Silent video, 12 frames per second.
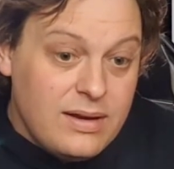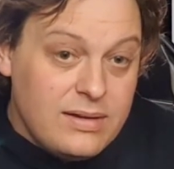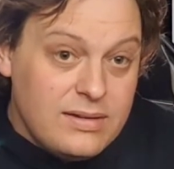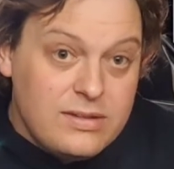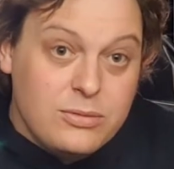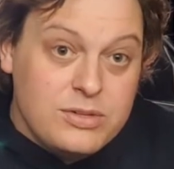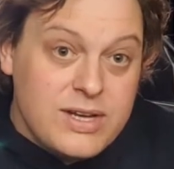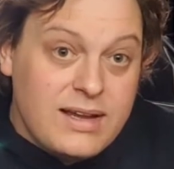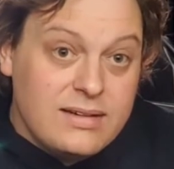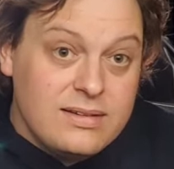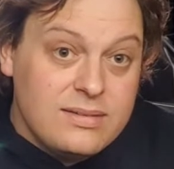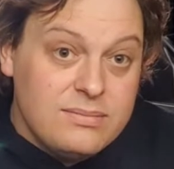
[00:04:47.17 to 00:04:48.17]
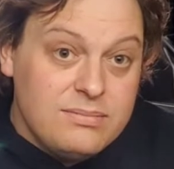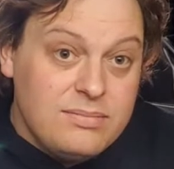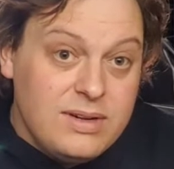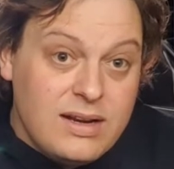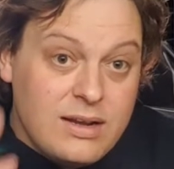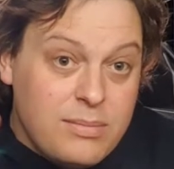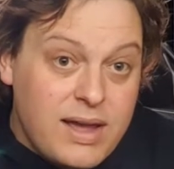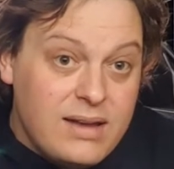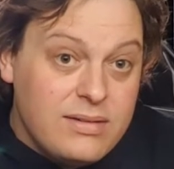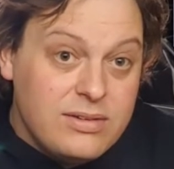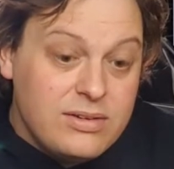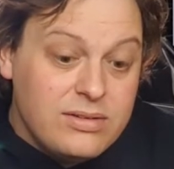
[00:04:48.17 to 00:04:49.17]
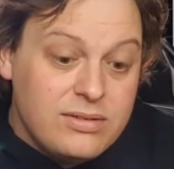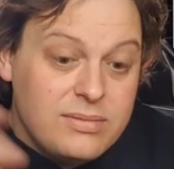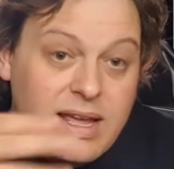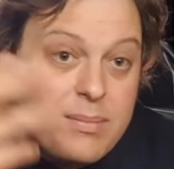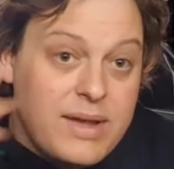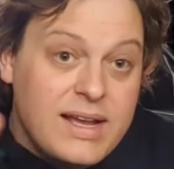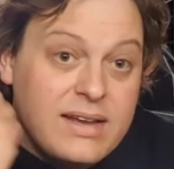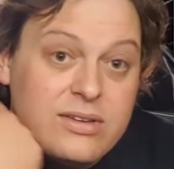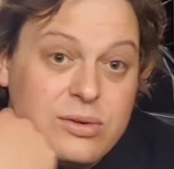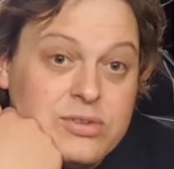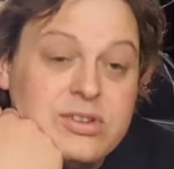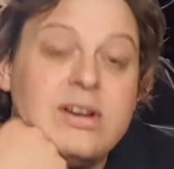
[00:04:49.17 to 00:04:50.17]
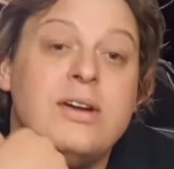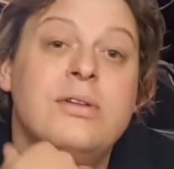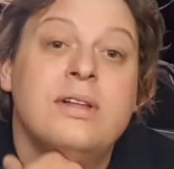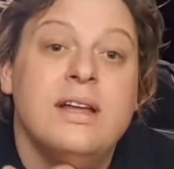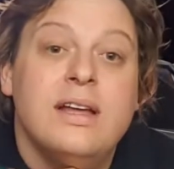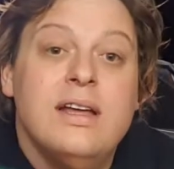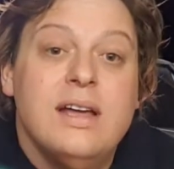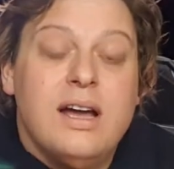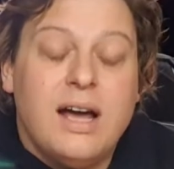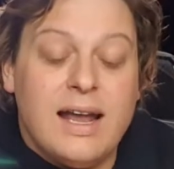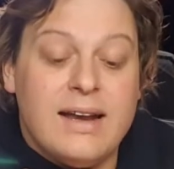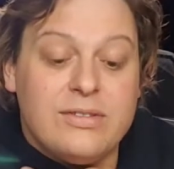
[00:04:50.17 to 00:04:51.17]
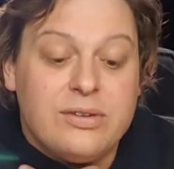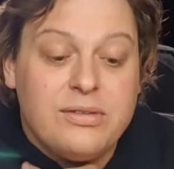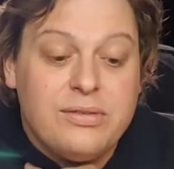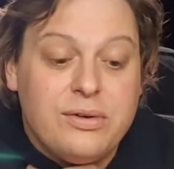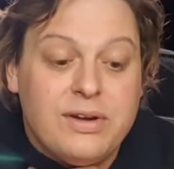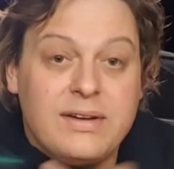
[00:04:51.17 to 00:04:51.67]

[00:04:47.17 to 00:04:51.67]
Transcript: subject, you know, Matt, just get back in touch and I'll answer it for you.